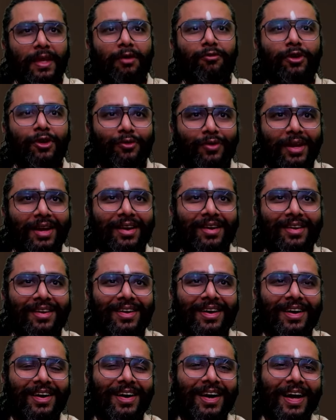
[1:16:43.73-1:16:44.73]
We will
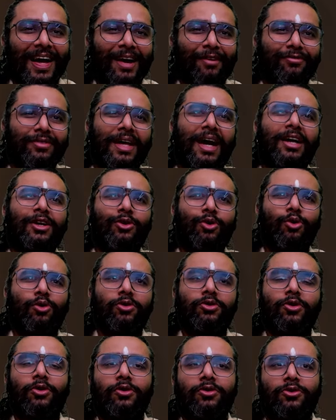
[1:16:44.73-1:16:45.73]
have that
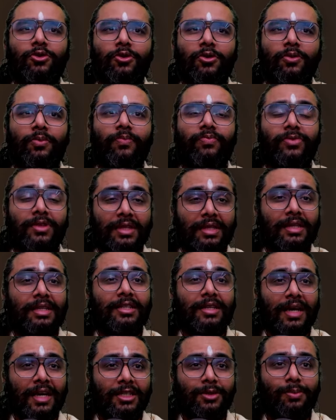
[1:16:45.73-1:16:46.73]
course also.
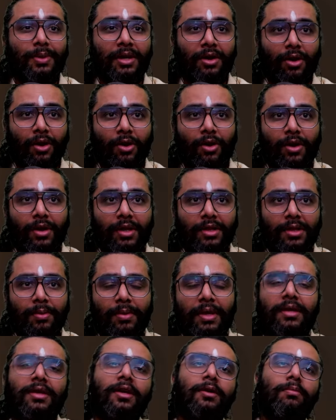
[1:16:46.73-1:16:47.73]
It has been long in the
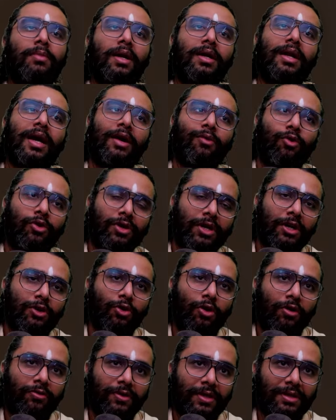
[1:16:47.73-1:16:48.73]
making, but I wanted
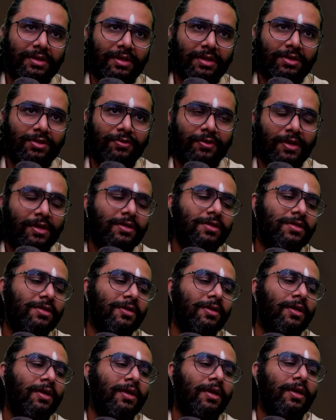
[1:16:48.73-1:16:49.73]
to offer this first.
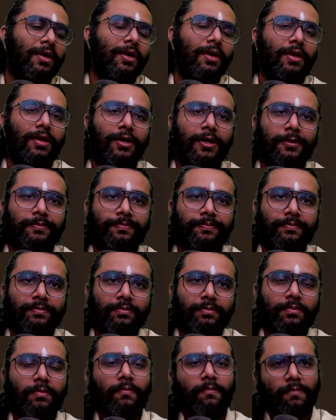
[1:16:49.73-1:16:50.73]
Um,
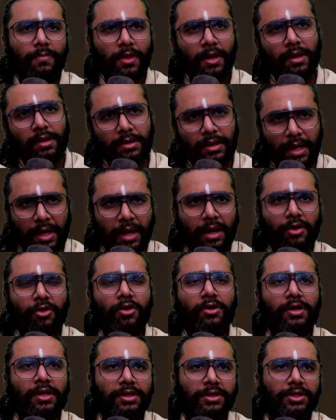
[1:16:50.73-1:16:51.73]
there are
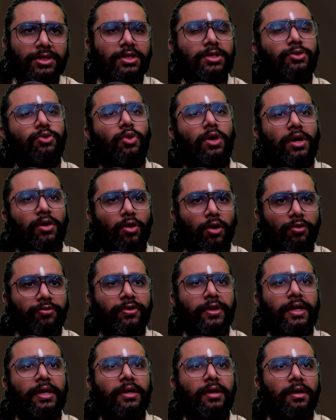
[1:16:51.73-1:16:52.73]
organizations who are
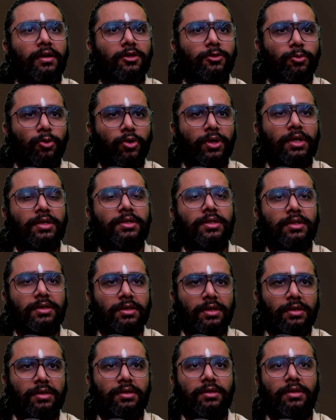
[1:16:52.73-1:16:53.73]
offering spoken
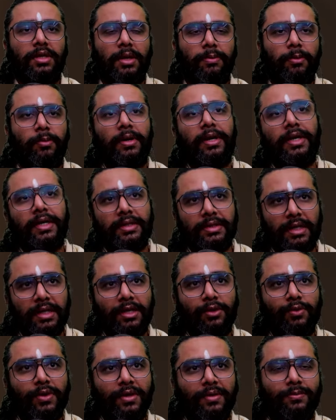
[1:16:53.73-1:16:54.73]
Sanskrit capabilities
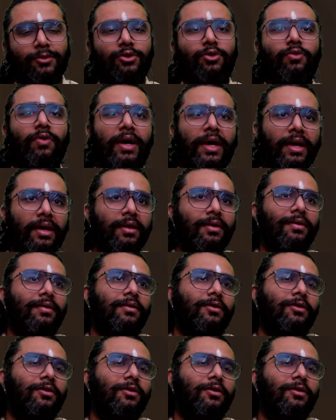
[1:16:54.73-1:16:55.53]
anyway. So why